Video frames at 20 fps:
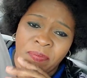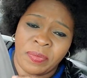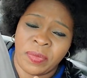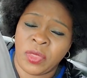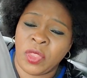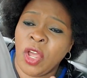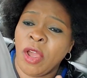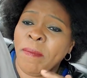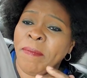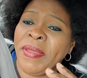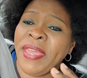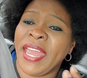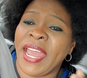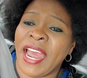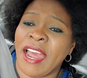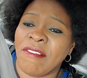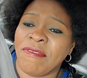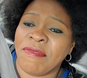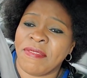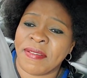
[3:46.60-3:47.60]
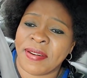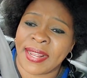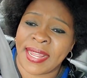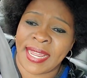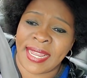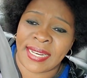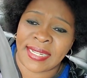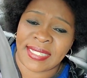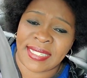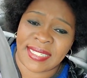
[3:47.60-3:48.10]
don't be
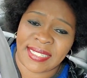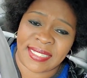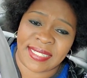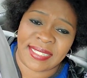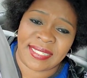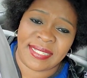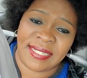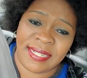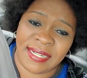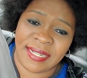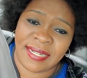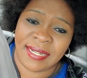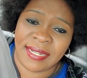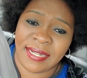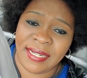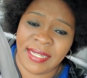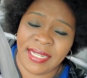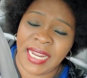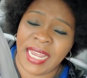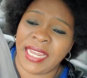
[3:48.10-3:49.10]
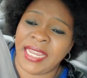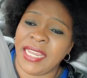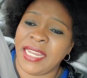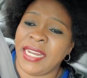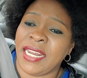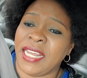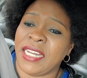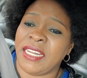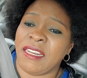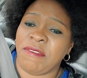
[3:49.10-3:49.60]
afraid taking
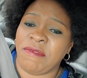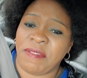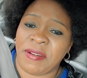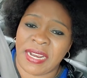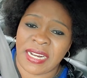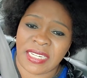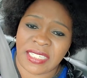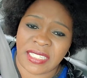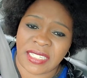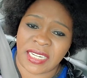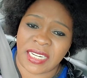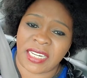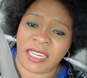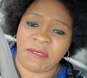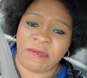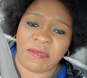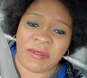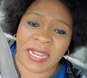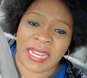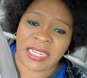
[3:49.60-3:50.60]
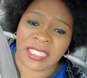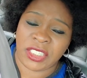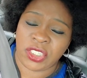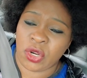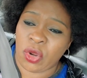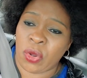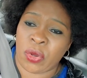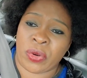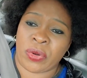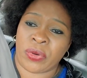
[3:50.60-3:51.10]
a different
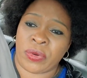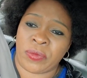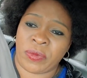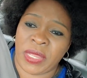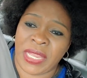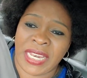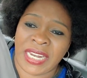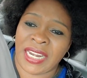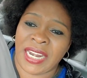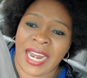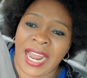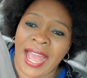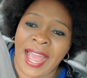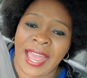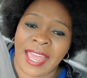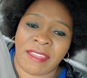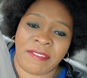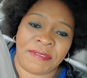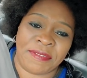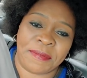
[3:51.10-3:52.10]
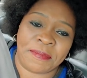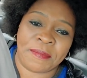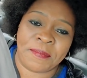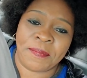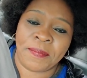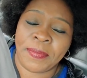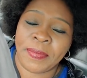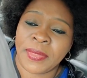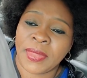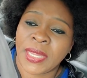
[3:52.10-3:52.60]
tone in life.
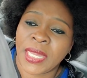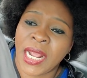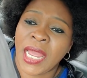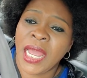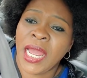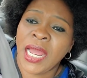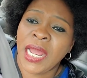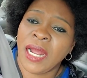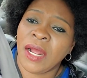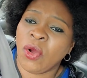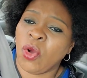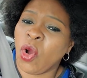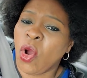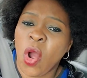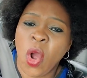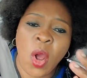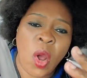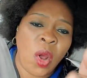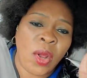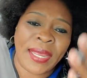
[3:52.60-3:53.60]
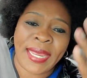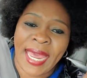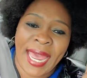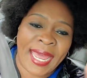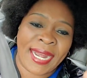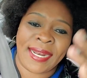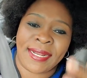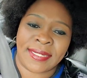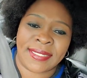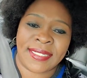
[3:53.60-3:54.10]
Go
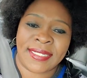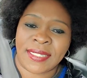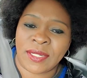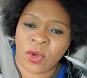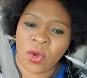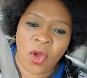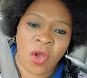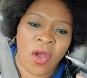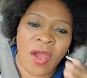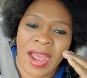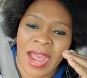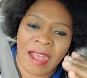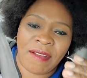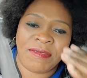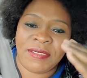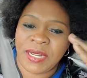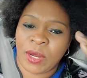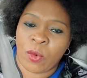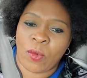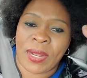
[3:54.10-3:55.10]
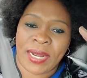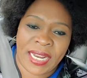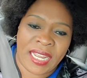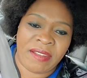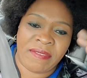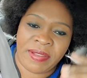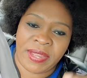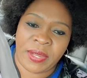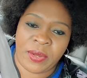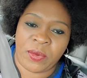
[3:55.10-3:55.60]
get us. Go after
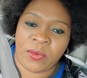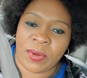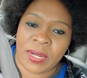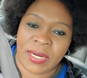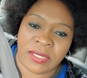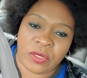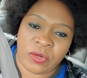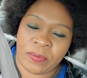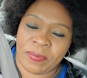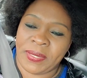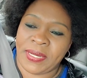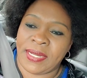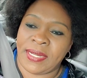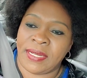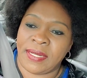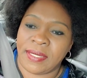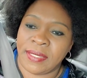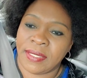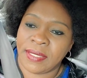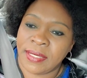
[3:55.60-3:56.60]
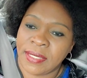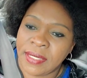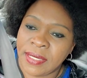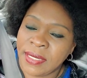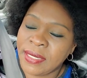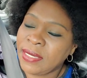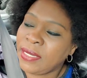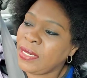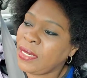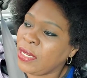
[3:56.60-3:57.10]
whatever you want to be.
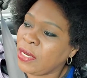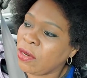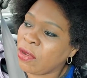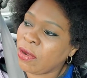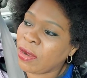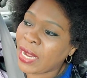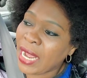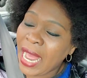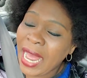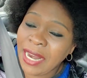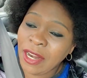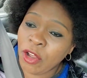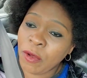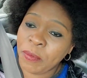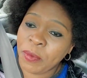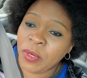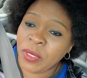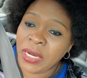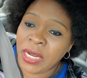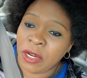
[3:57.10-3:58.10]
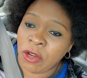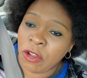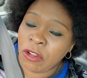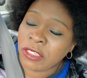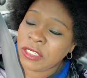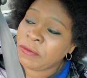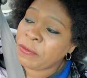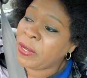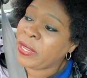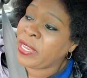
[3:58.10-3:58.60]
God opened the
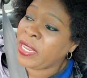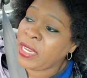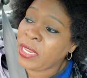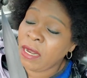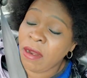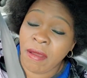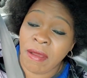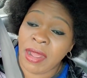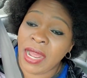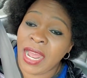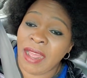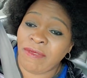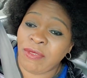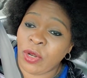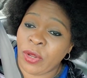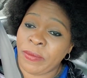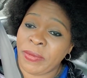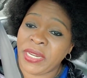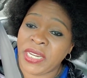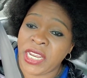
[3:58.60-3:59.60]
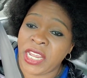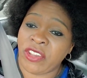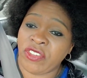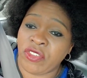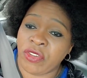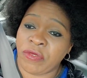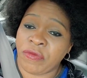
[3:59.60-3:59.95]
doors for you. He don't have limitation